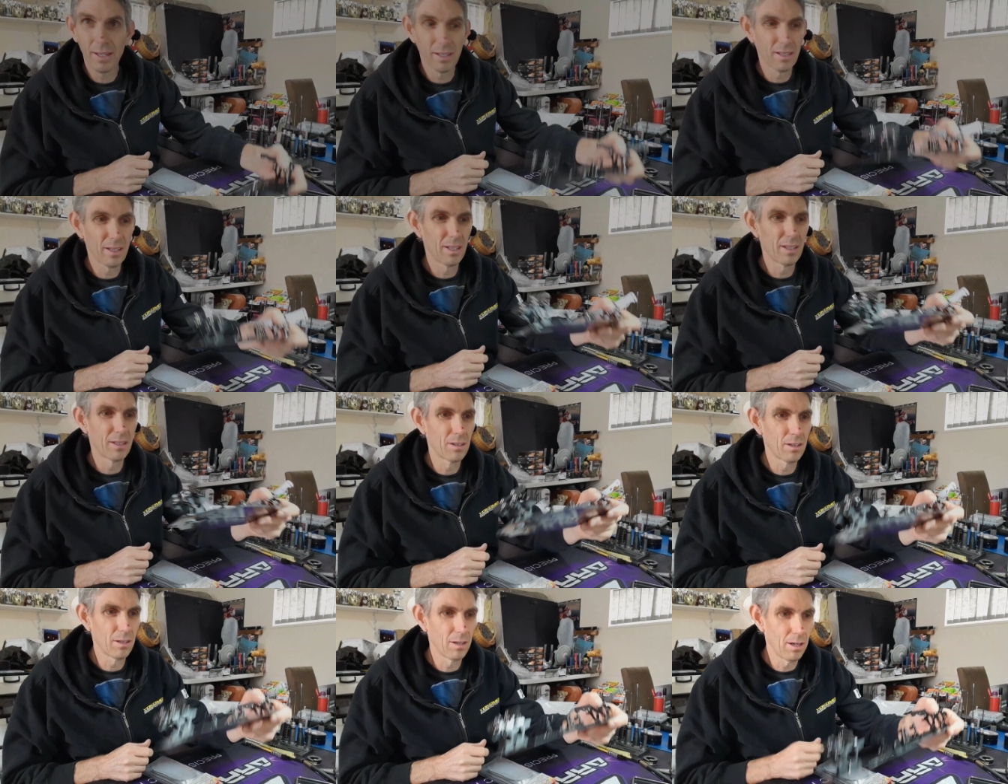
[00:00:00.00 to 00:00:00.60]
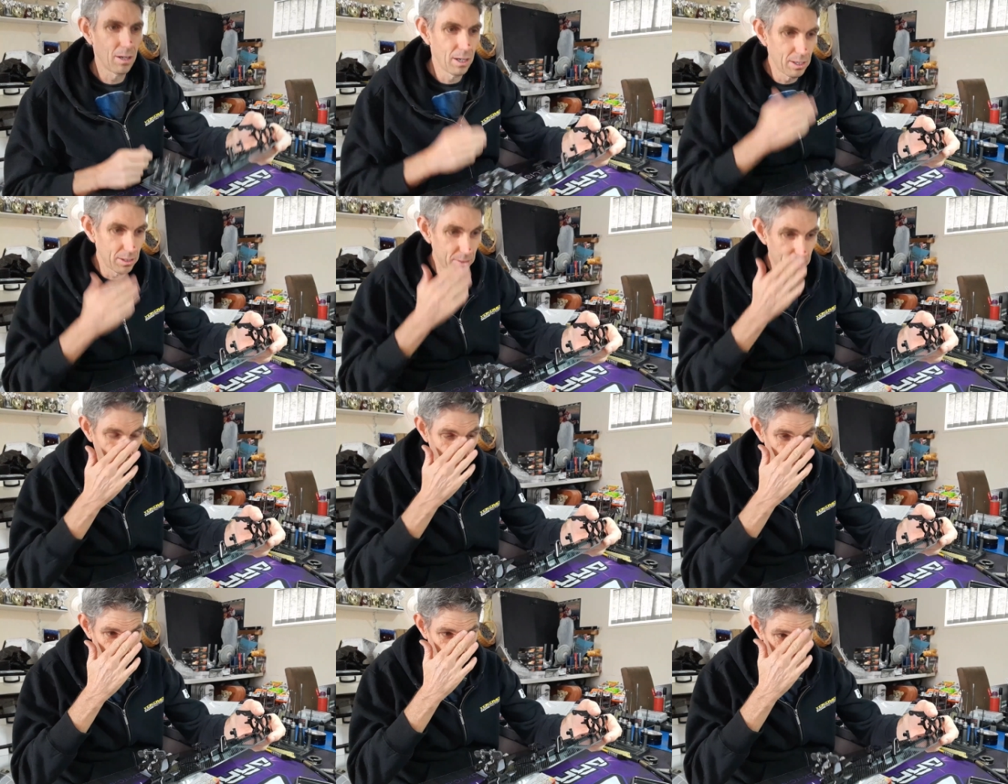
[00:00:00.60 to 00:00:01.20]
again, guys.
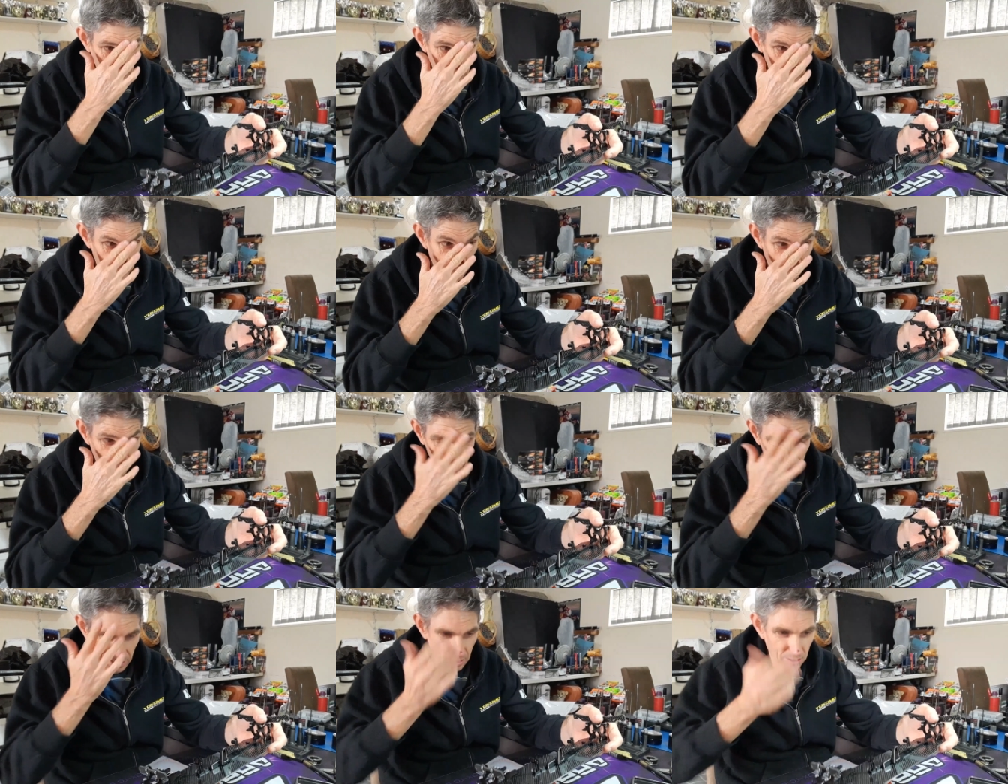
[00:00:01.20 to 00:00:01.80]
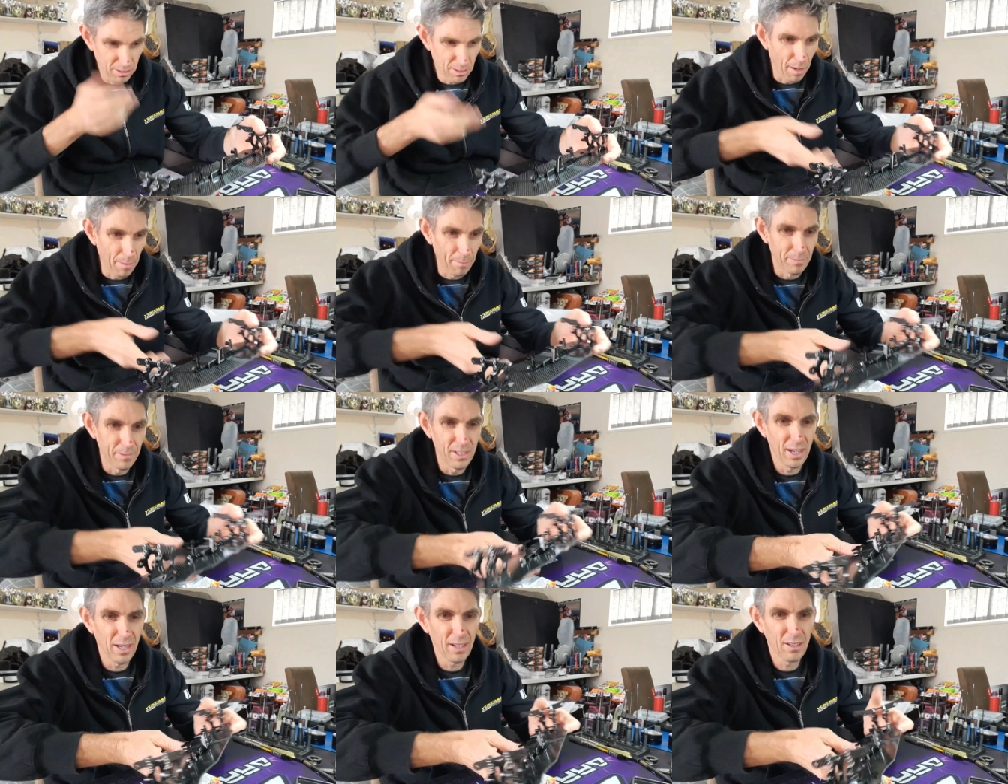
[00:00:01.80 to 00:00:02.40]
Just taking the
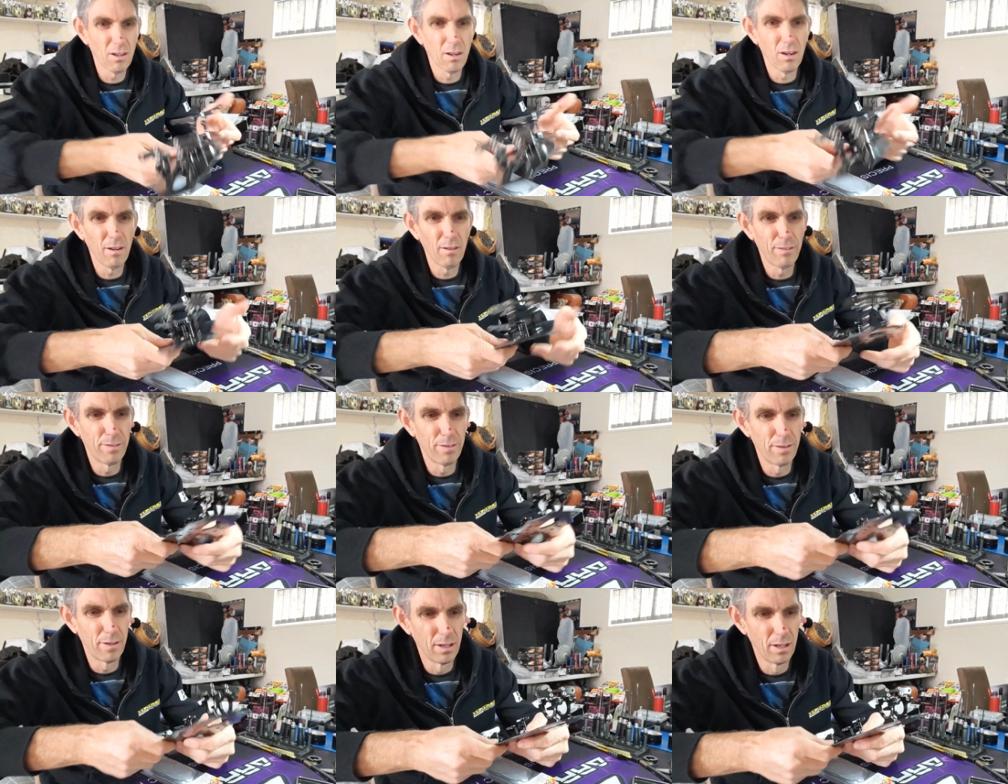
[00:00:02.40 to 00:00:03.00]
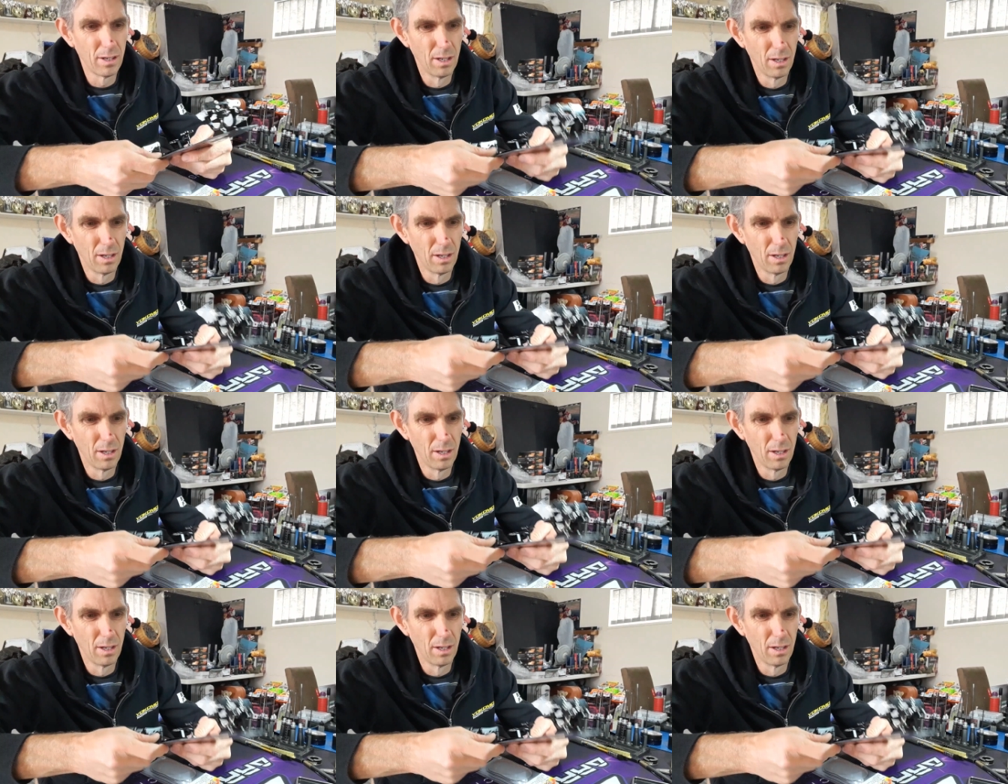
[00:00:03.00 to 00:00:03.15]
top deck off.